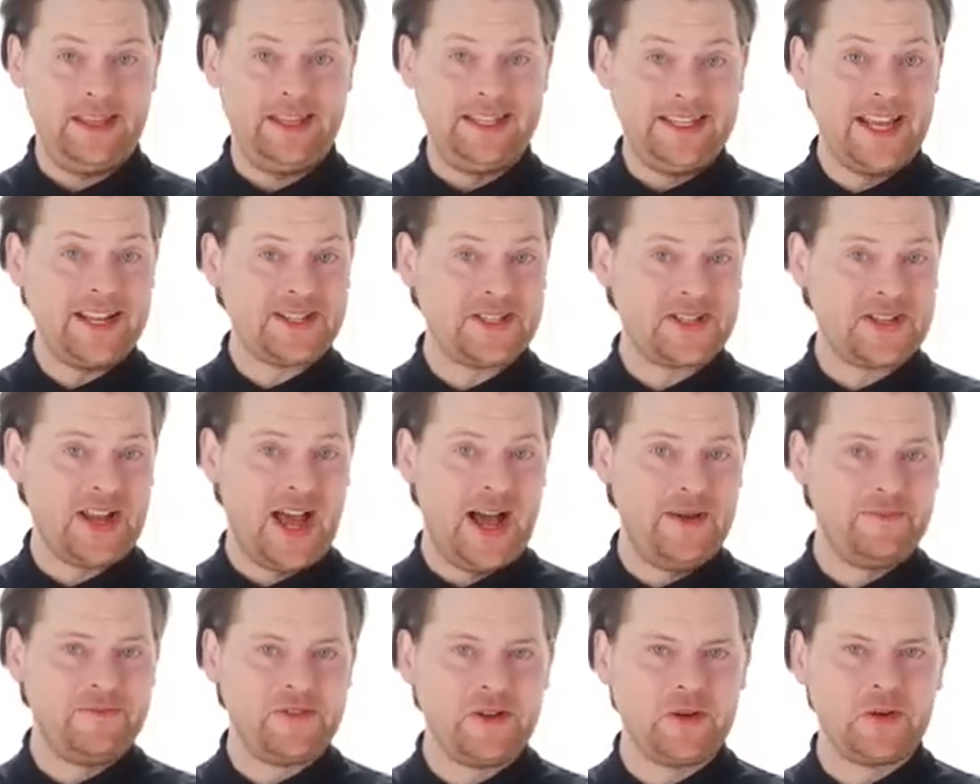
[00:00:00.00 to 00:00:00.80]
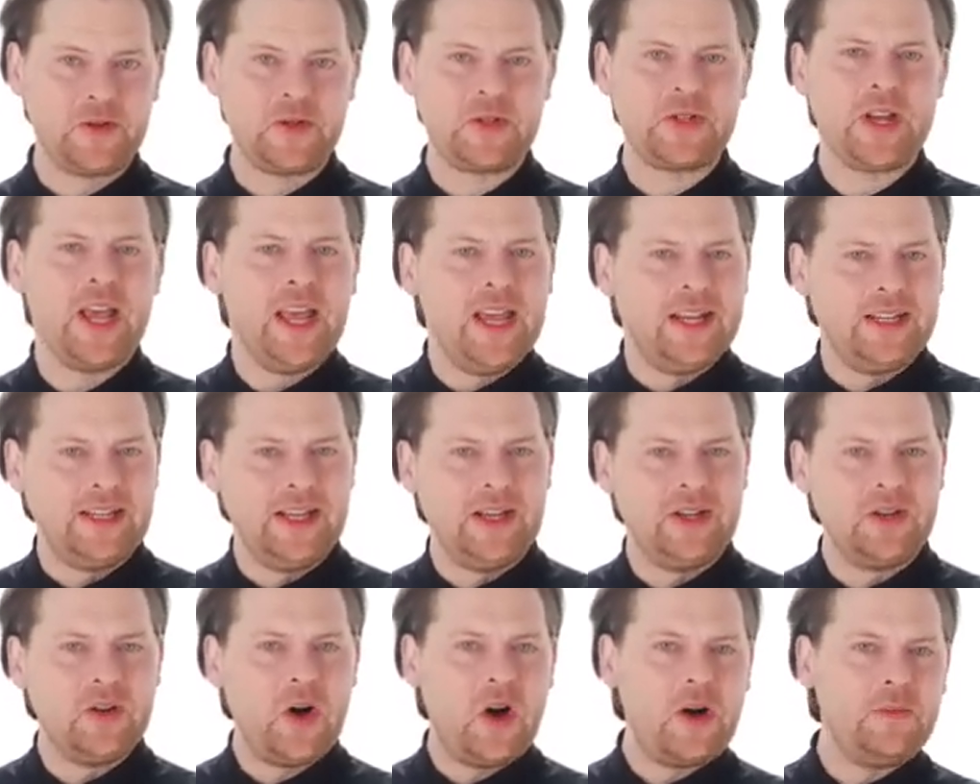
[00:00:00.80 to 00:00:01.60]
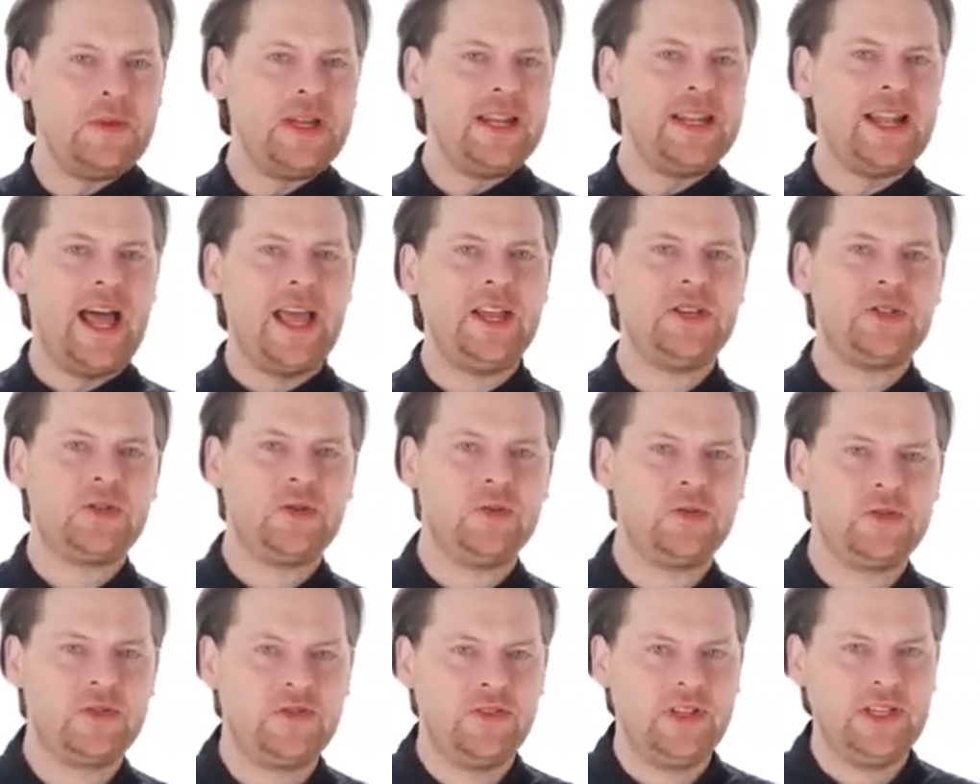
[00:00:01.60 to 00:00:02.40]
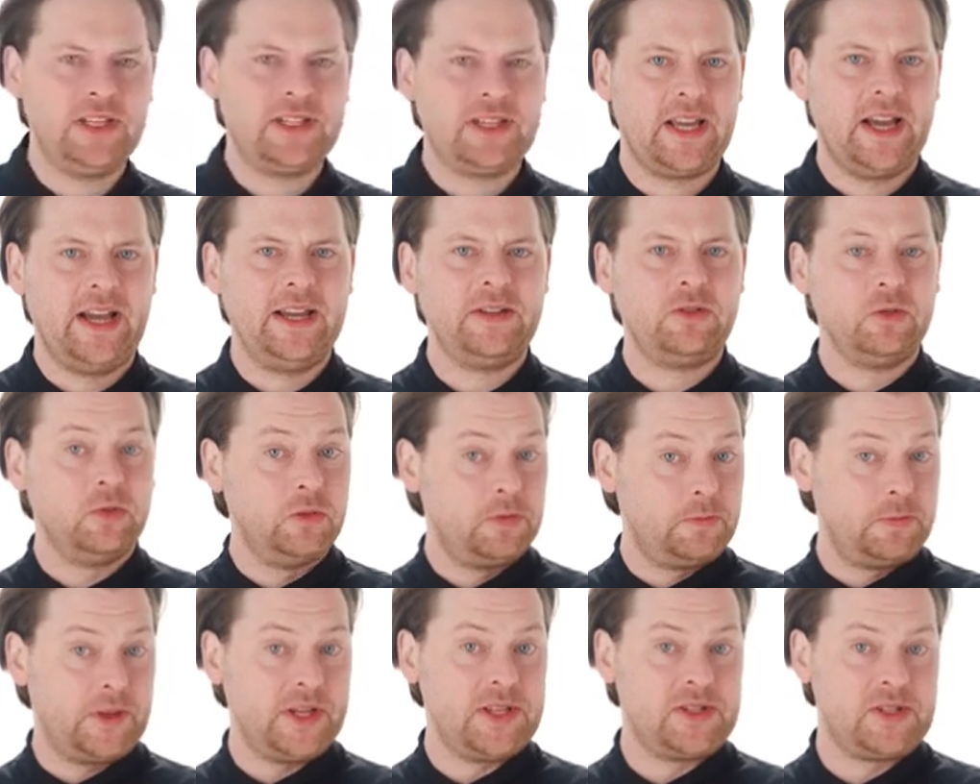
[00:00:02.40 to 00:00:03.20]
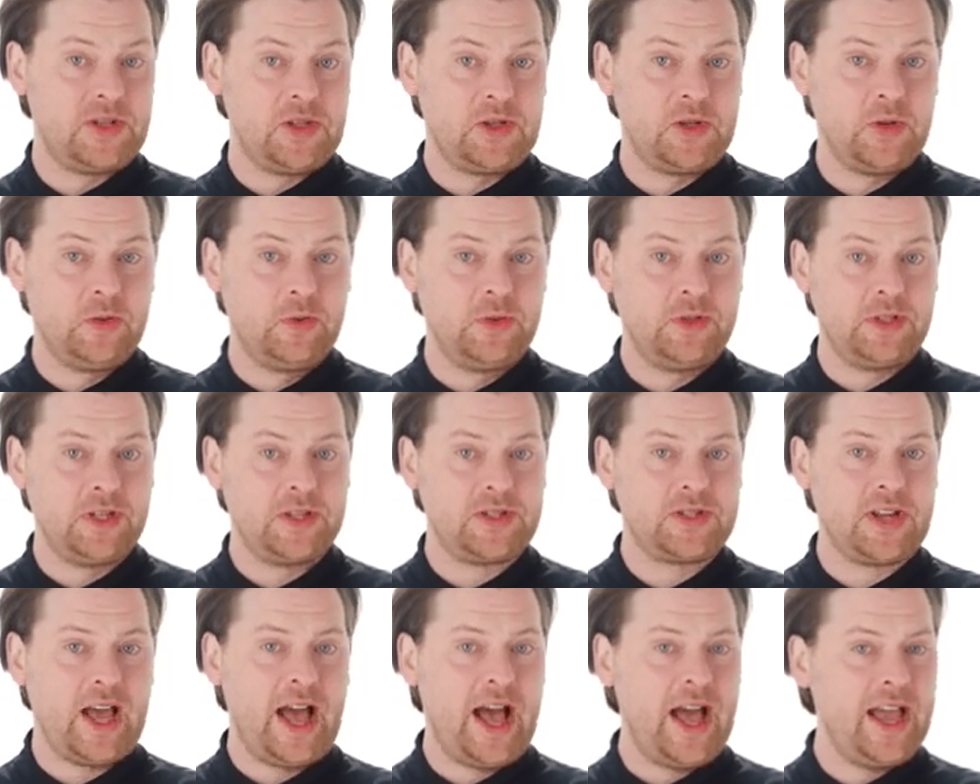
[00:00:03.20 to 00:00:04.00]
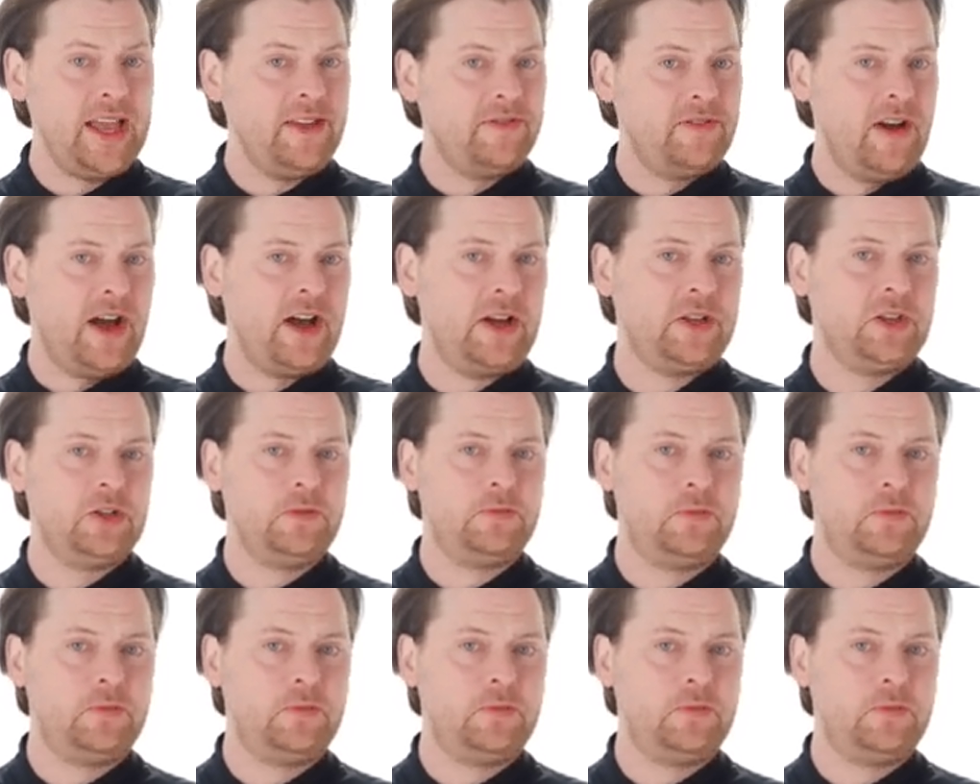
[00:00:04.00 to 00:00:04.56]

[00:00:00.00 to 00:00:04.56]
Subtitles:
So now we've witnessed the amazing precision and fantastic performance of the